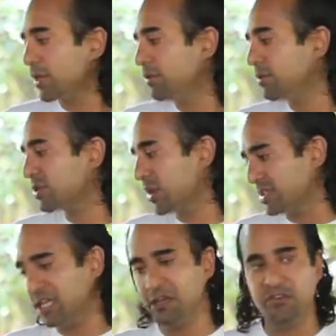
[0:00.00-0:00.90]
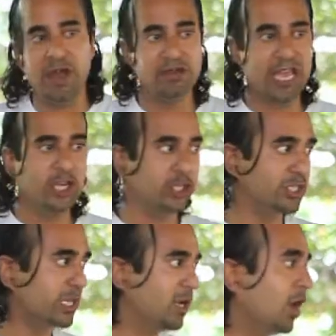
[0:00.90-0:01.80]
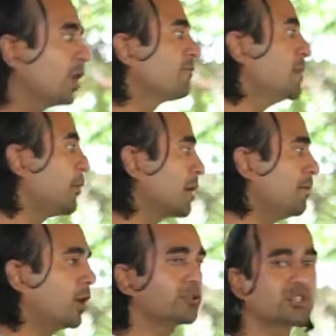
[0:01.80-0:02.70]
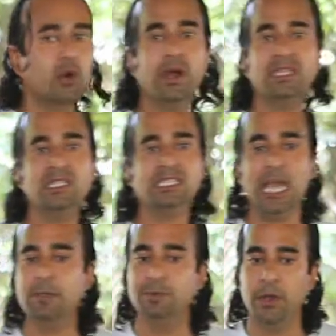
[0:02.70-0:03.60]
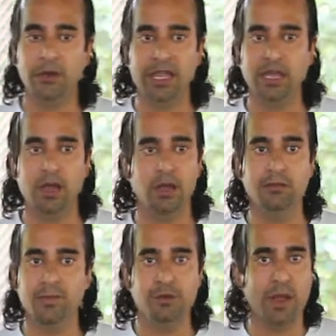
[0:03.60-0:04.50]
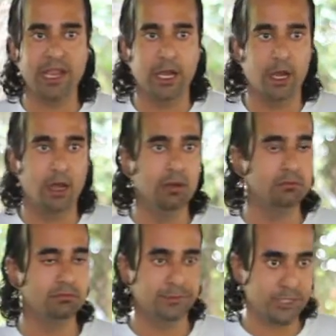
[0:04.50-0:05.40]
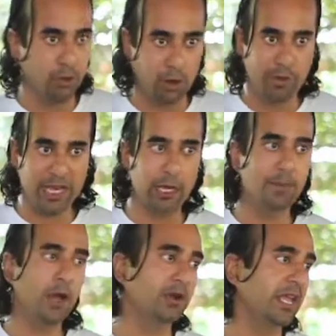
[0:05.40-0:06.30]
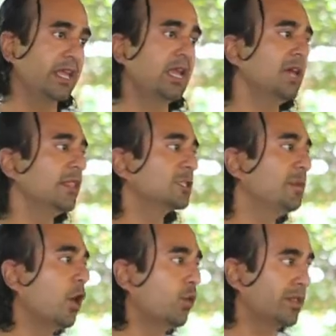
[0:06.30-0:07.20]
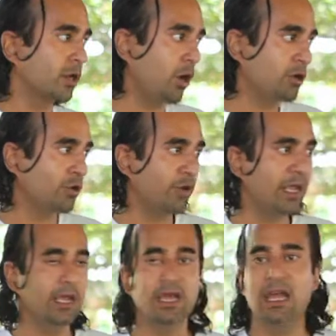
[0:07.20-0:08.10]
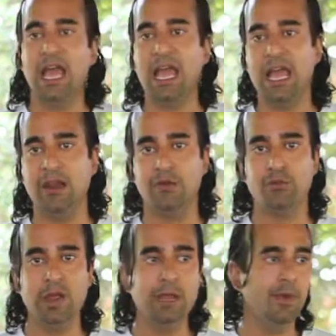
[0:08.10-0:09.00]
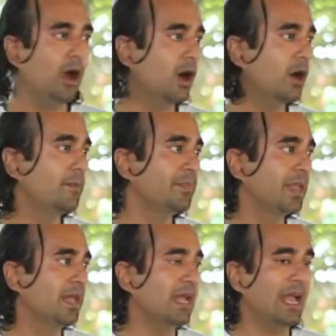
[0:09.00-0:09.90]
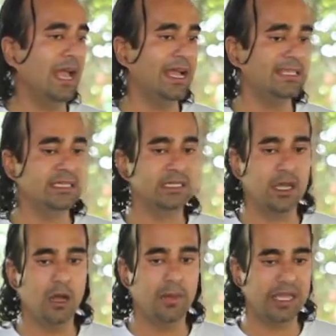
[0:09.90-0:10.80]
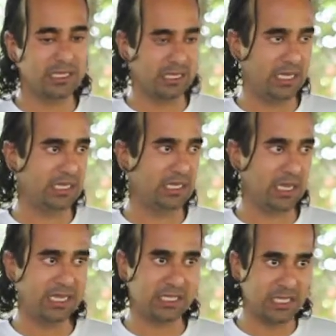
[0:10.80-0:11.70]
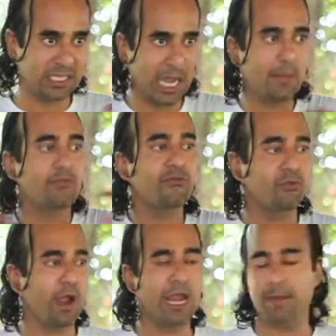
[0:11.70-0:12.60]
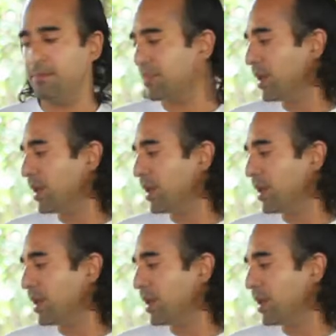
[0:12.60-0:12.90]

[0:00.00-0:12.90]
you start digging your foundations. And a lot of building a bottle school, it's the same as building a regular school, a regular building that's built with concrete and rebar. And it's the same frame